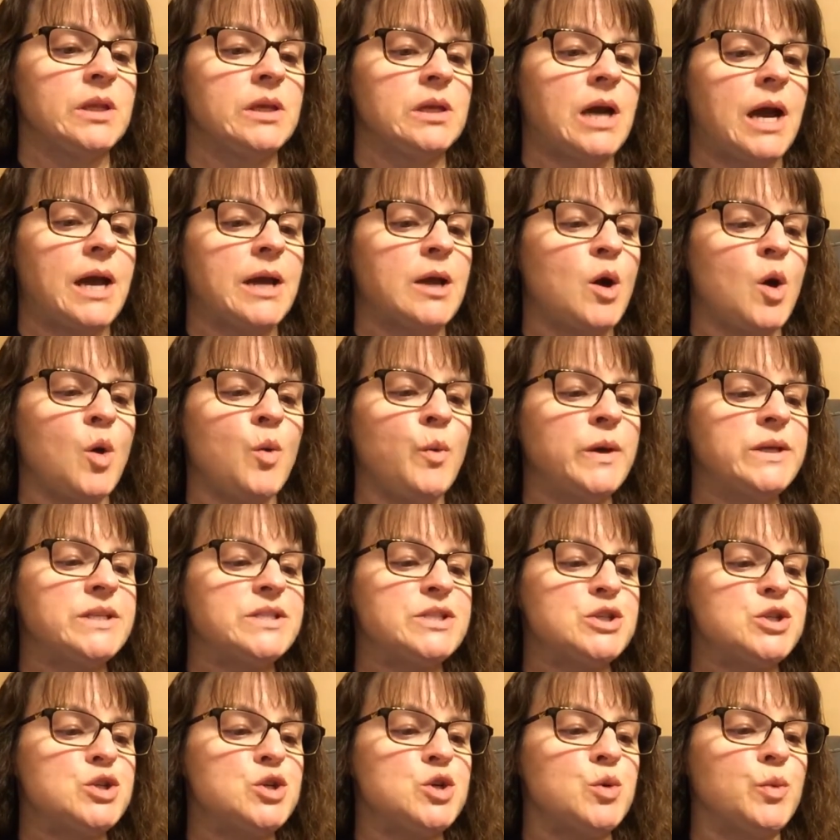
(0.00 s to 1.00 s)
I
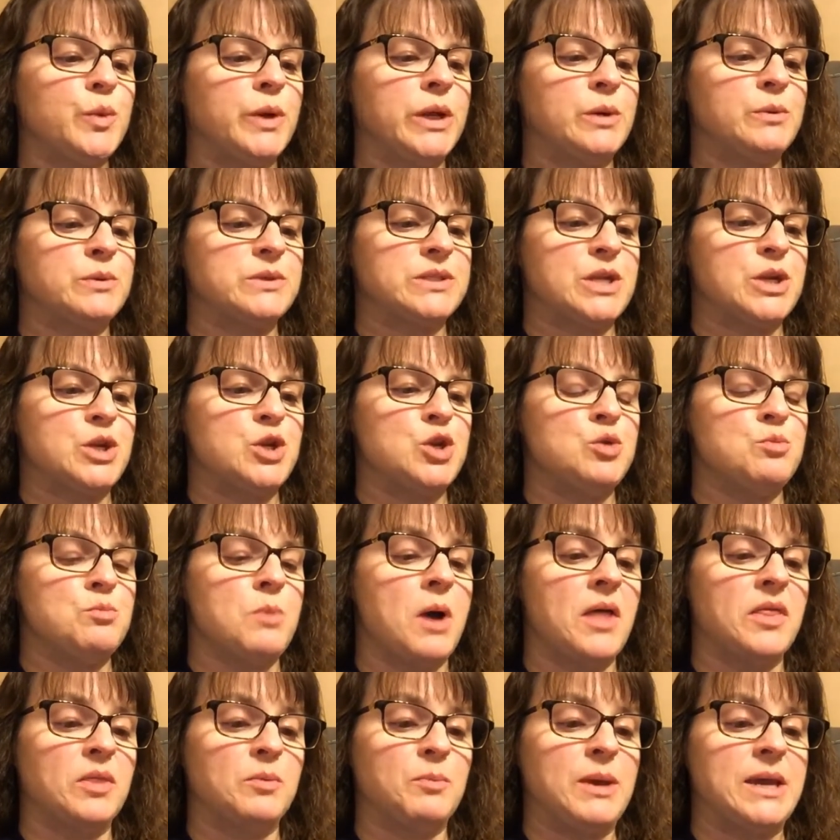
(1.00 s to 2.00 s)
always knew when it was a new
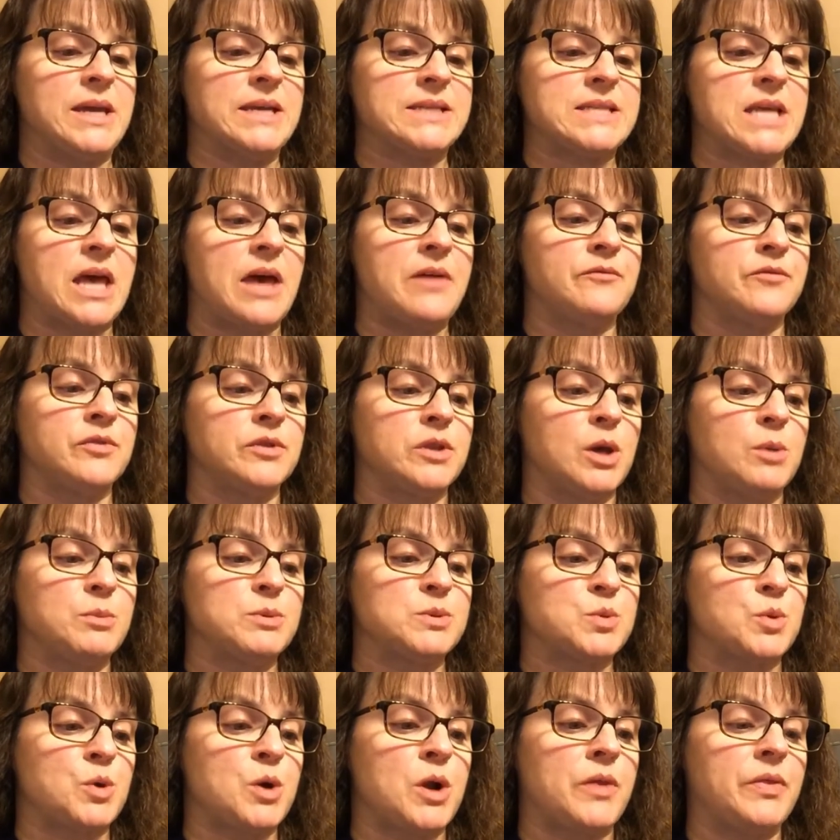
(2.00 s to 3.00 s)
month because
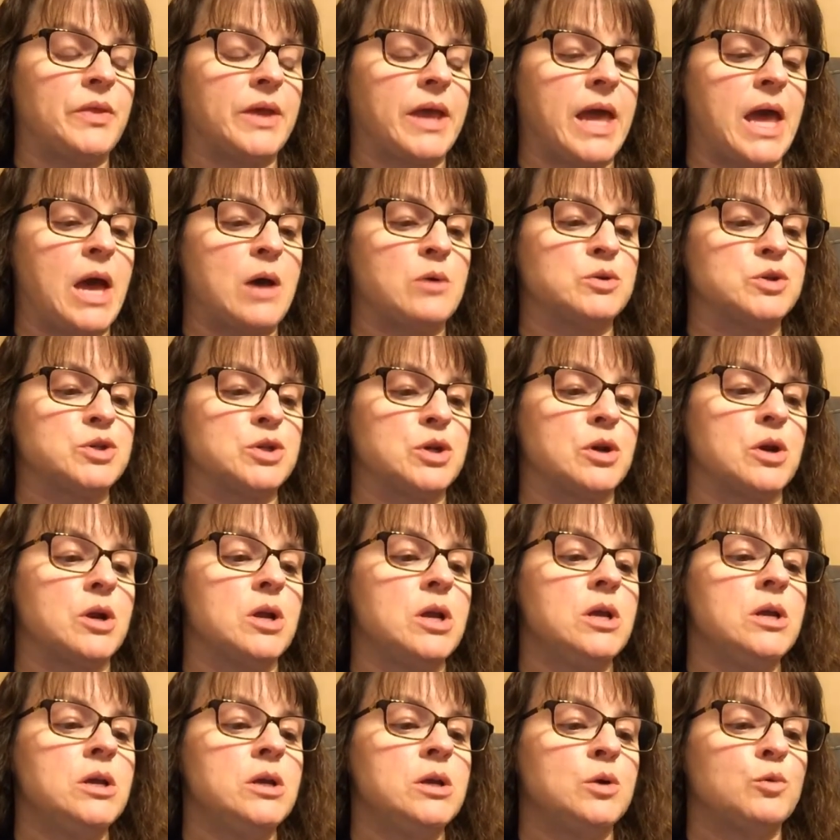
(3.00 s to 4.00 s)
envelopes were on the counter,
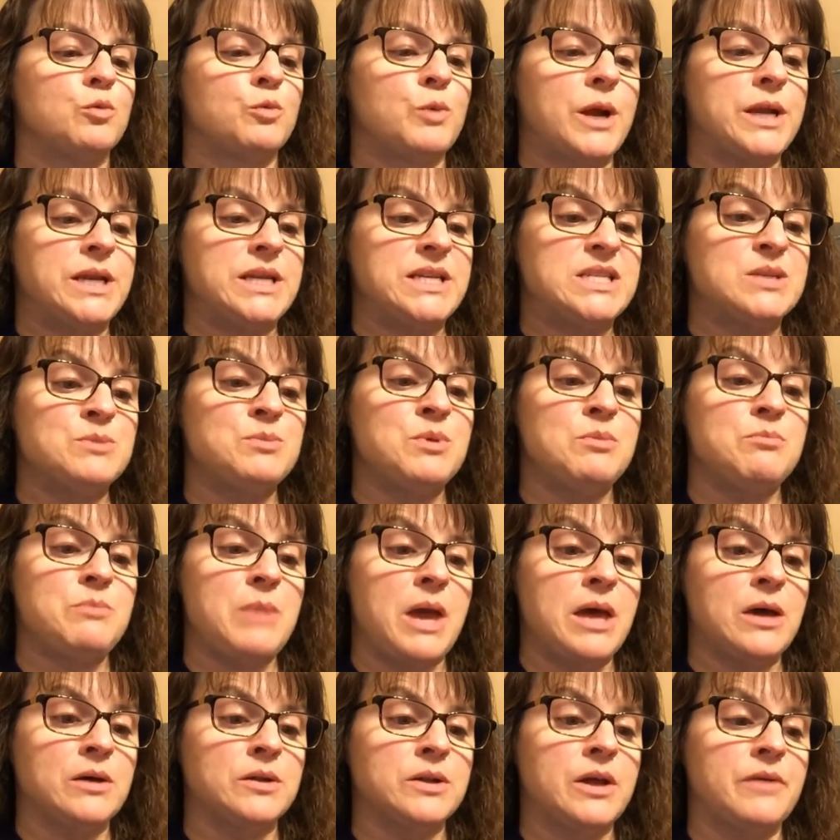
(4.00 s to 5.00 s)
ready to be
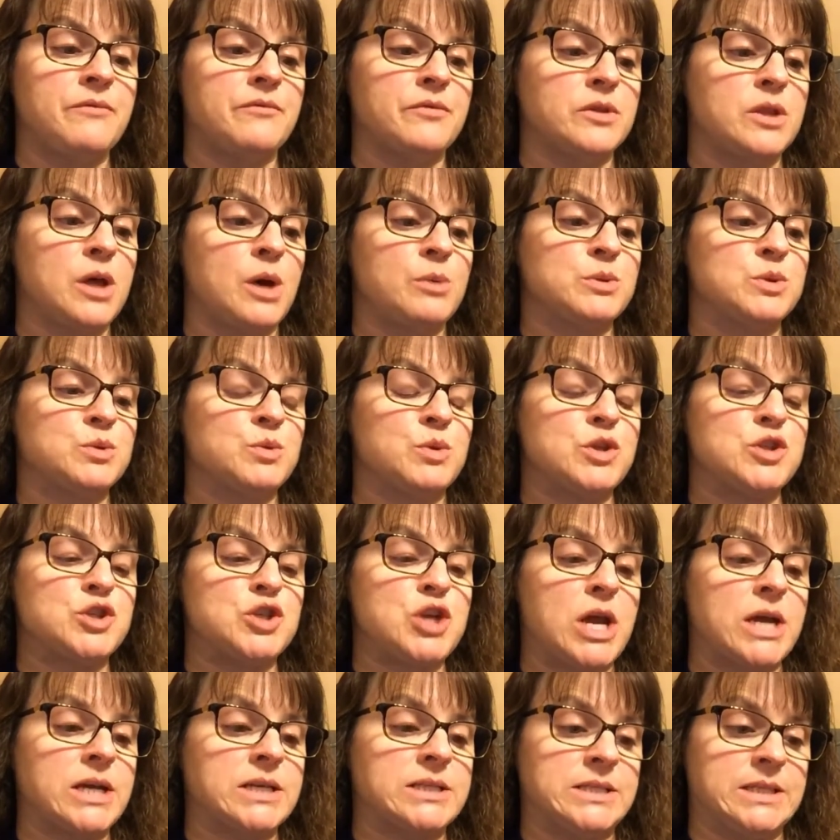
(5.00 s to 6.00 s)
mailed envelopes with
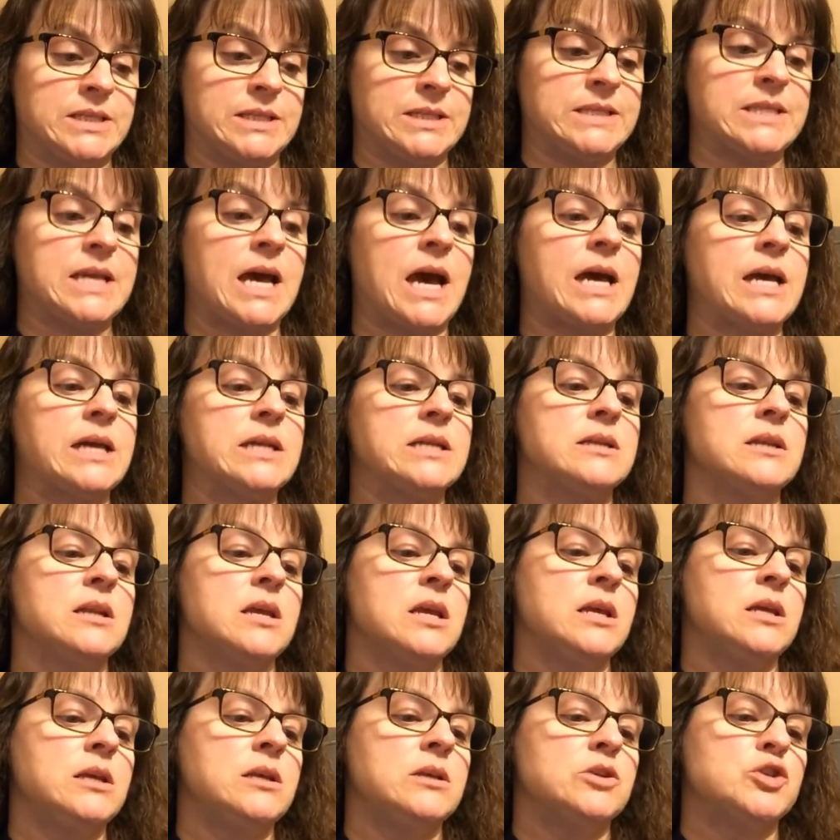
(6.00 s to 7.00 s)
checks inside.
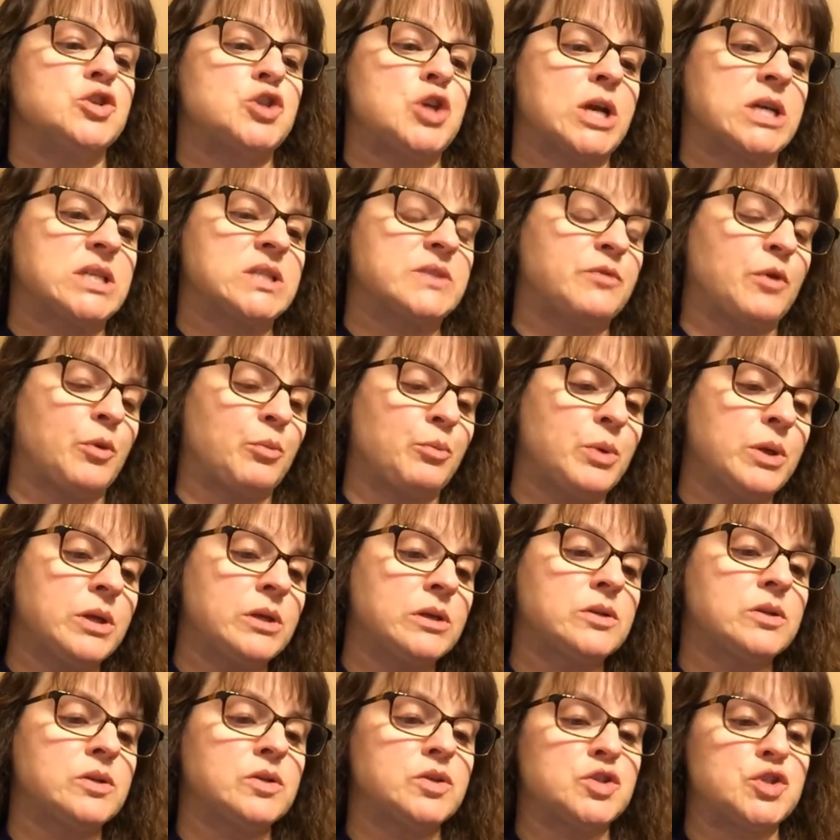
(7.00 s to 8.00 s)
Checks for
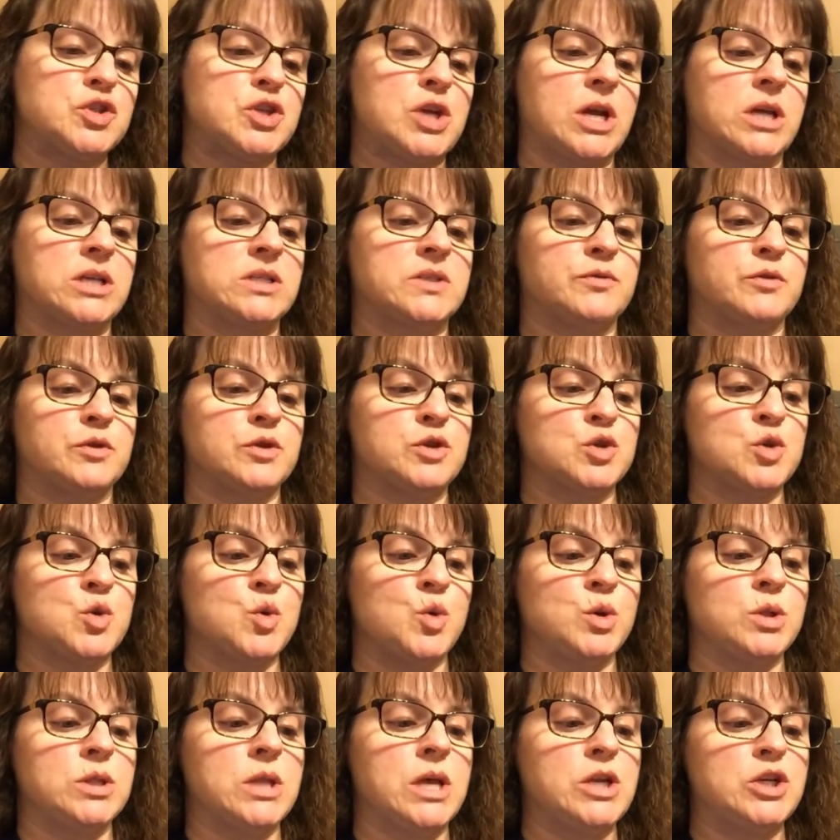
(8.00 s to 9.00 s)
bills, checks for
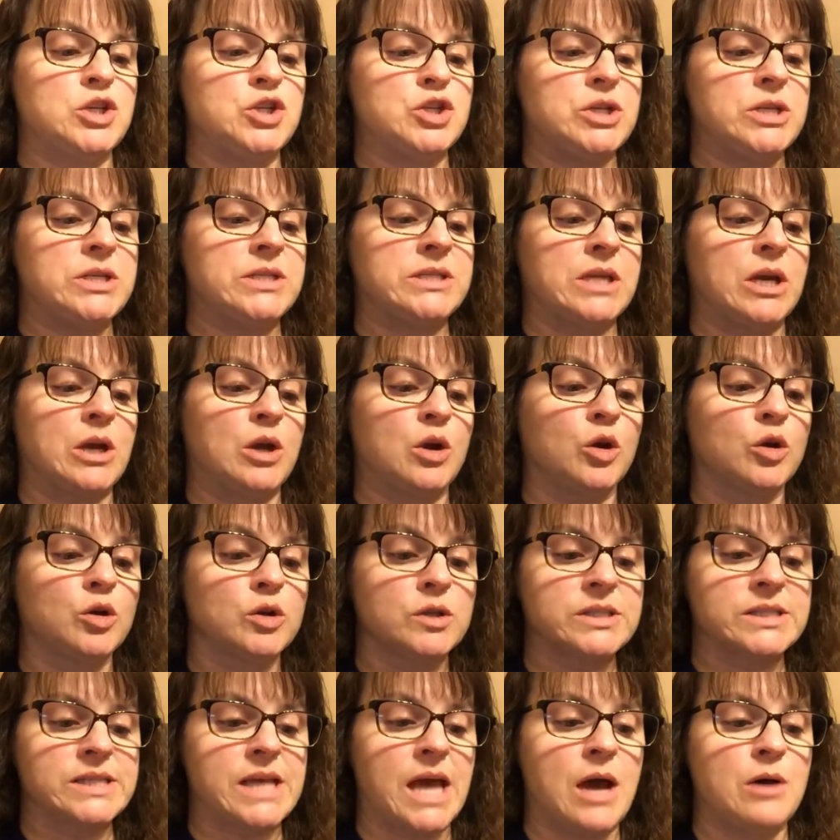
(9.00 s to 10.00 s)
school lunches, and
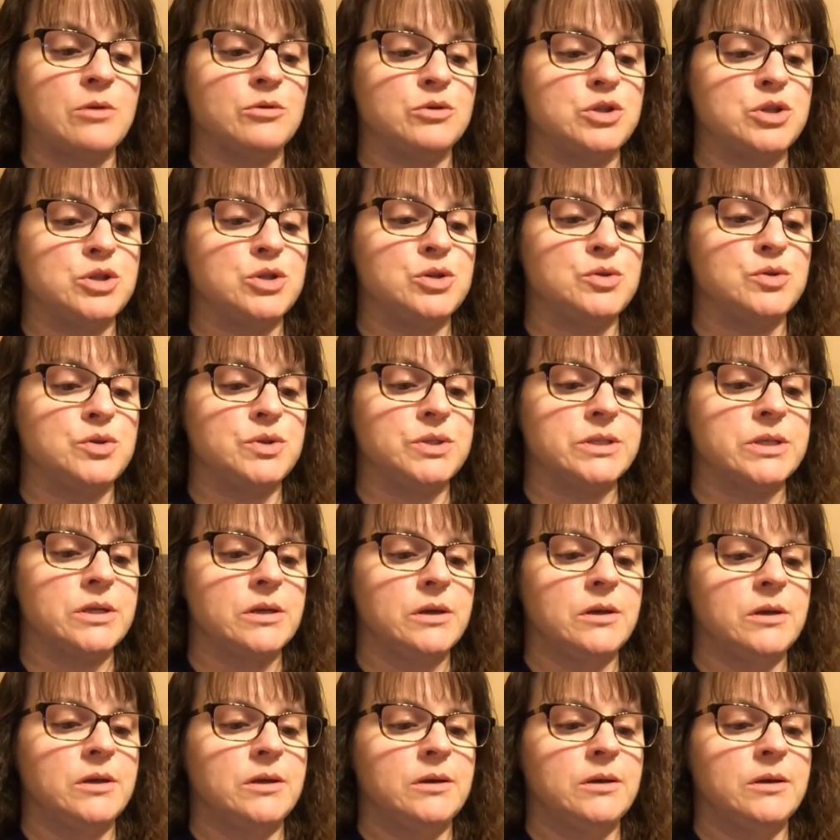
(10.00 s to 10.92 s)
Girl Scout dues.